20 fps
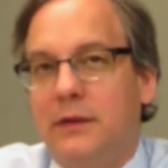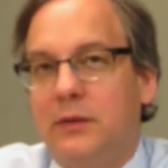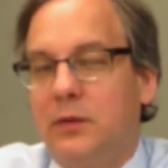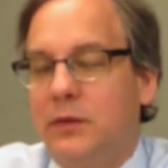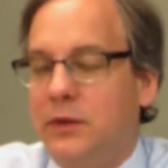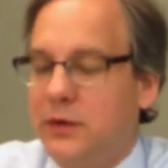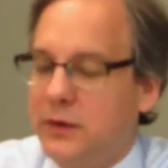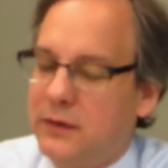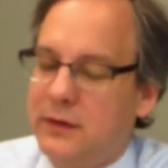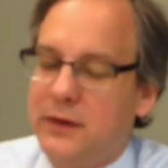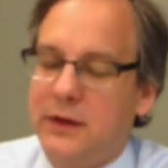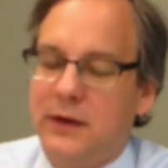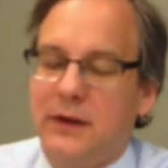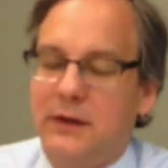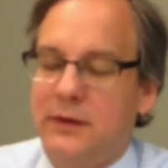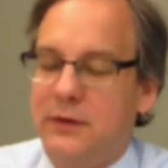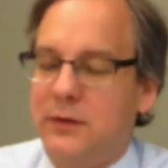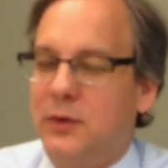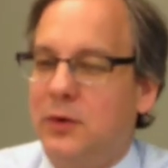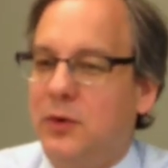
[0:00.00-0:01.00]
we gotta
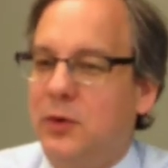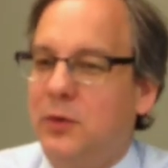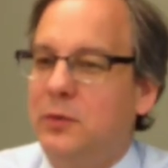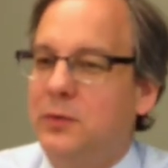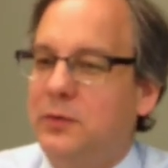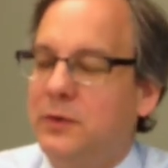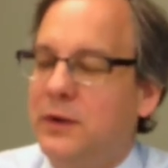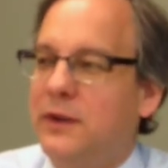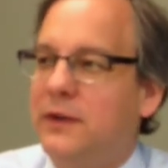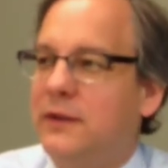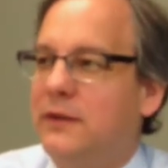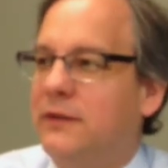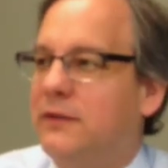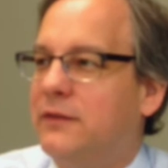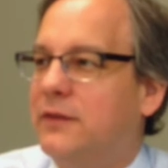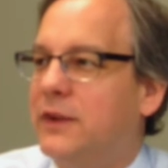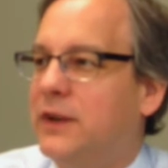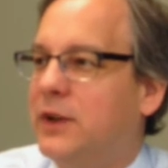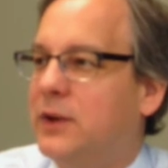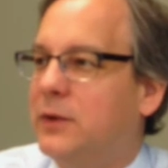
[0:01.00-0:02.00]
do a whole nother
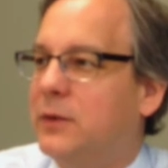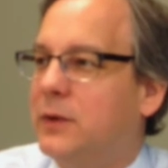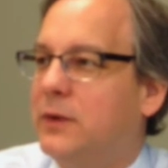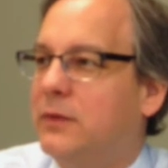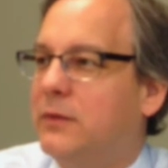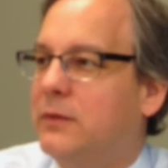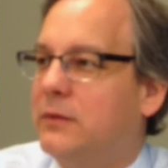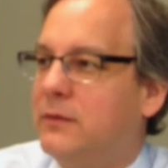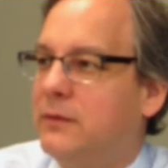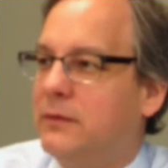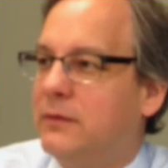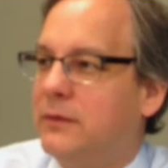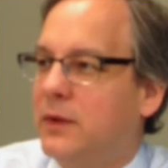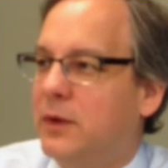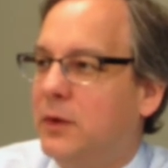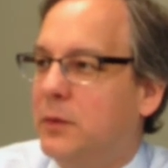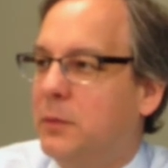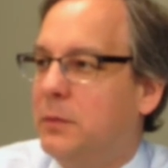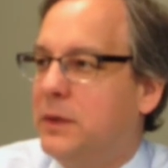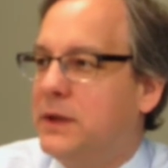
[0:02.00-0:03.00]
video on
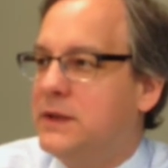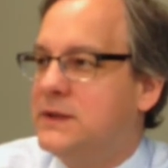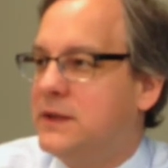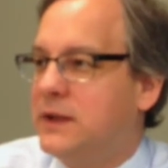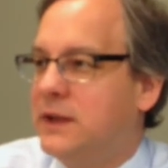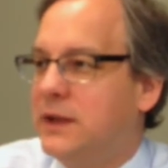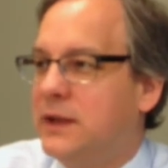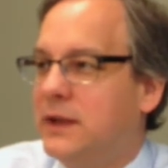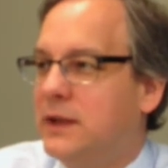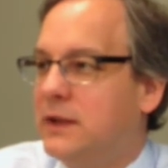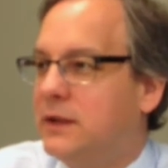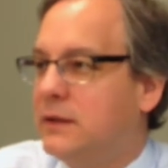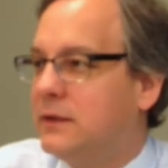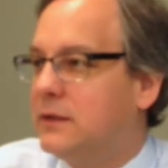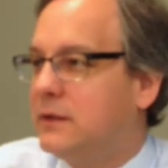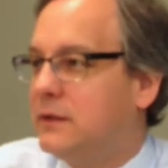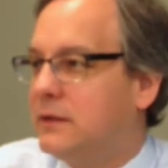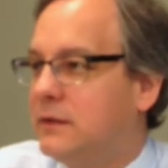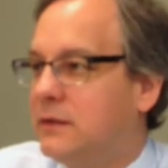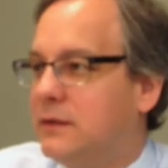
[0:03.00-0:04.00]
obesity
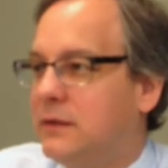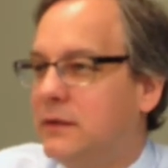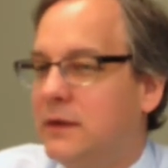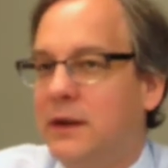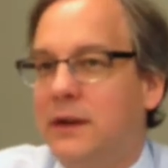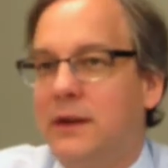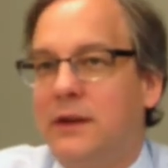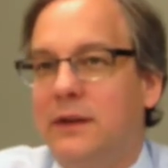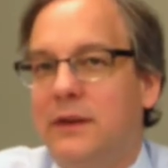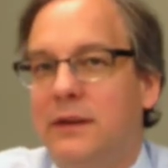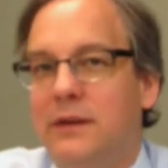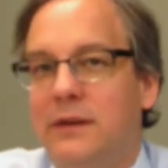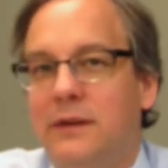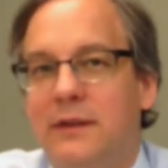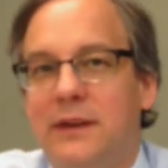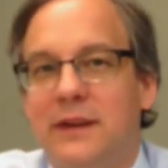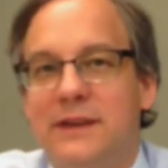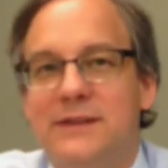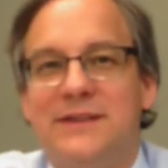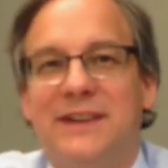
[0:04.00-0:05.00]
and
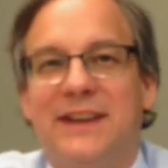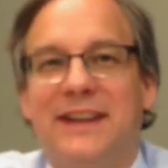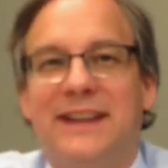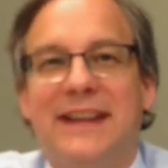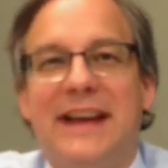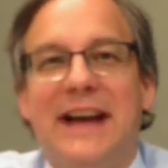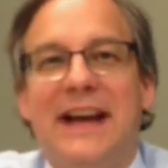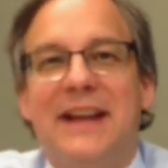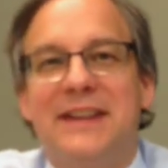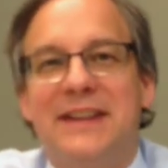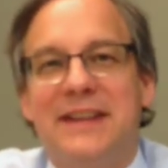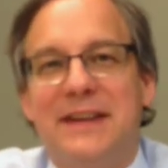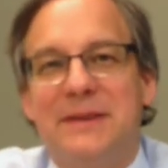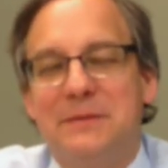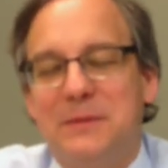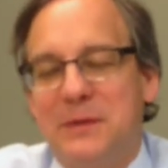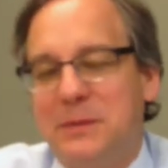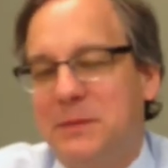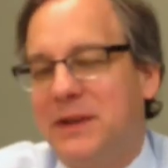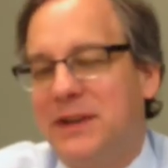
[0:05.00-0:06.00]
things like that
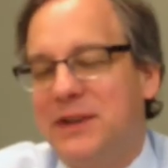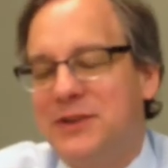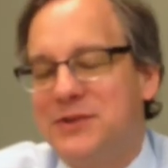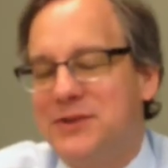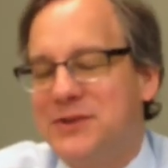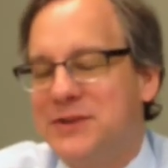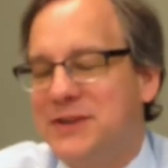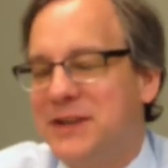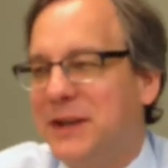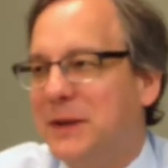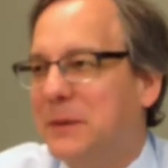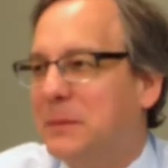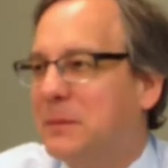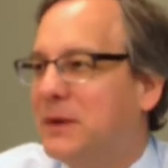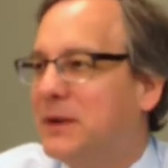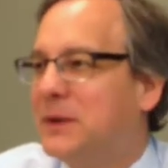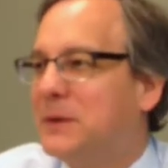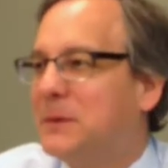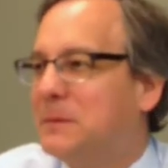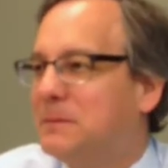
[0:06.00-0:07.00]
would be interesting.
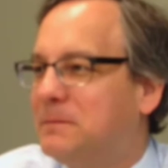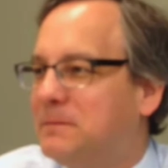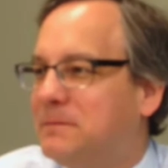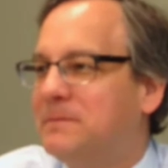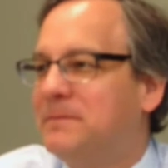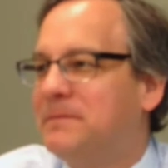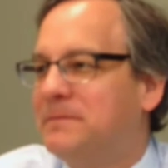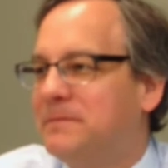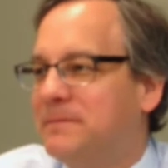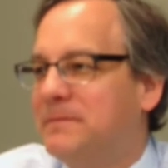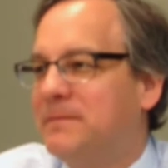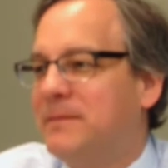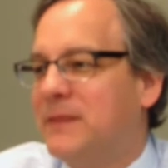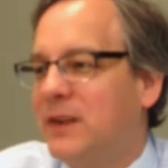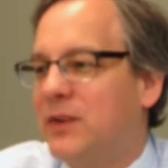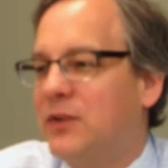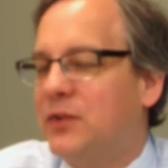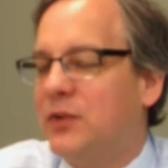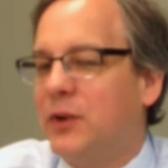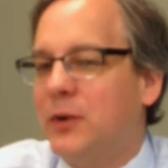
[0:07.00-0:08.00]
But
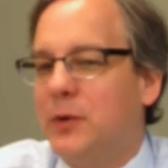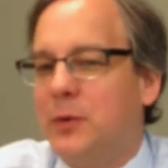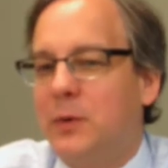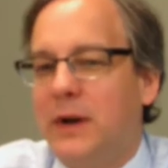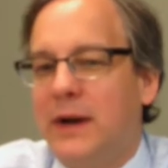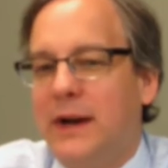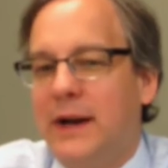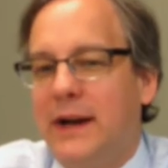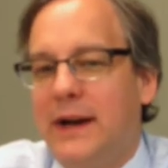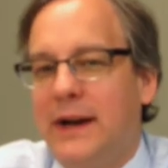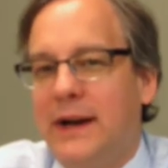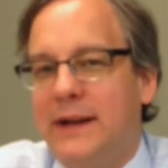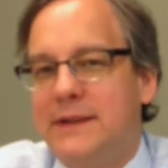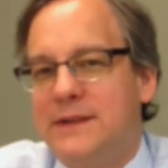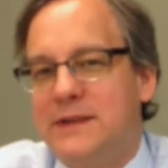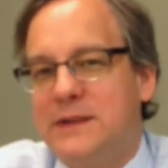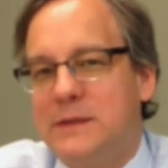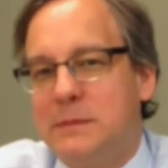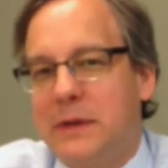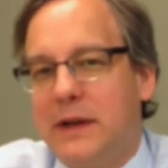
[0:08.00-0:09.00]
so I
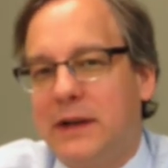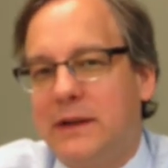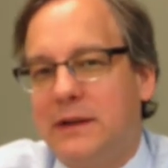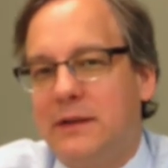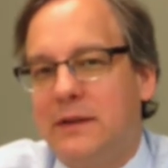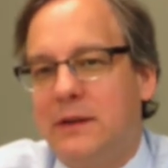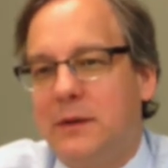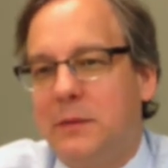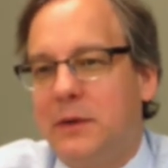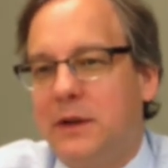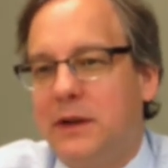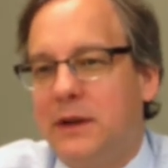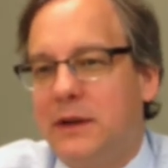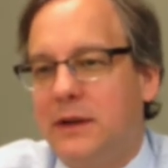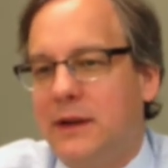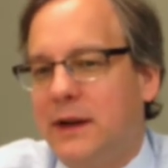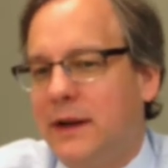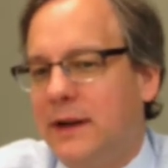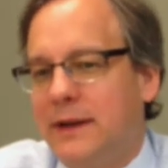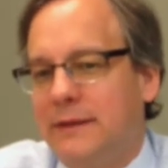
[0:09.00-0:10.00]
suspect I
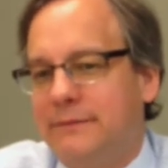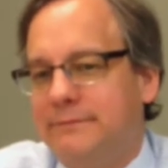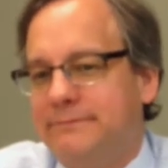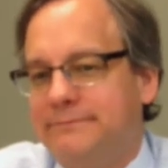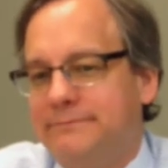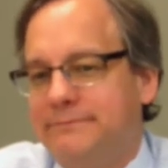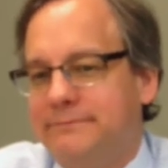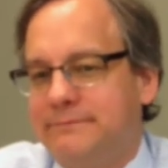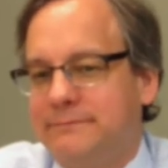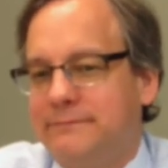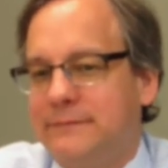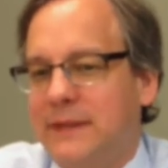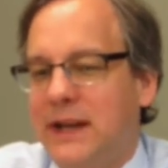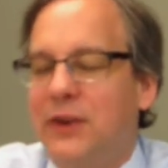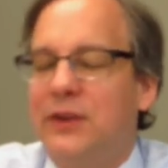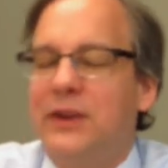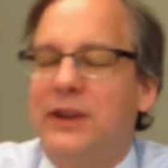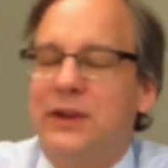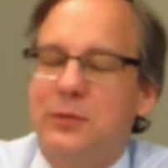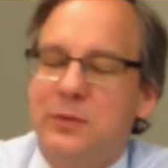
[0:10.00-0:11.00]

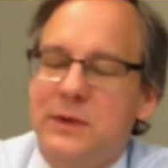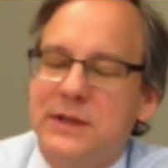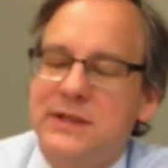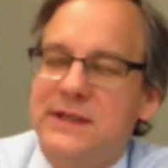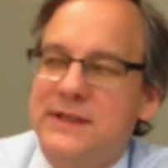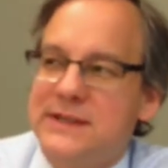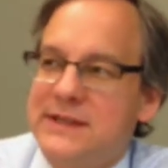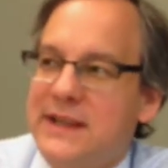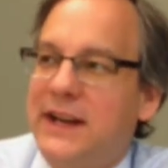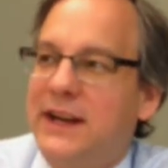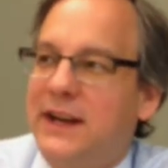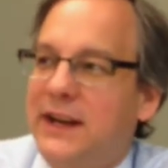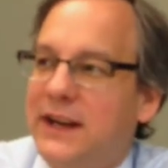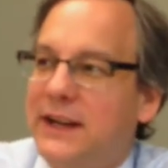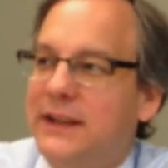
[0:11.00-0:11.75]
don't think the risk is that high.